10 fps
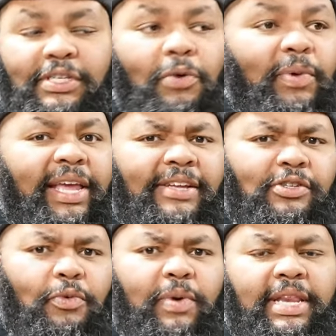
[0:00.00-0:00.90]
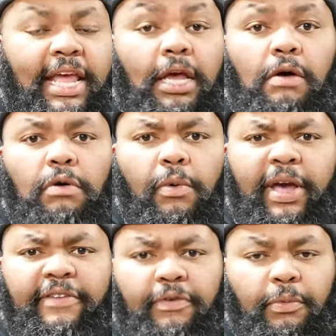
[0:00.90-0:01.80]
The weekends are when they go
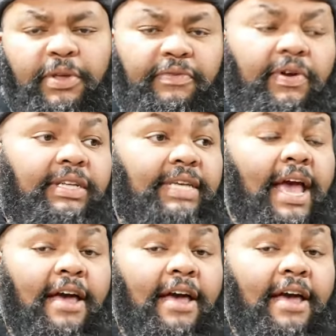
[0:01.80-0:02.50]
away for with friends.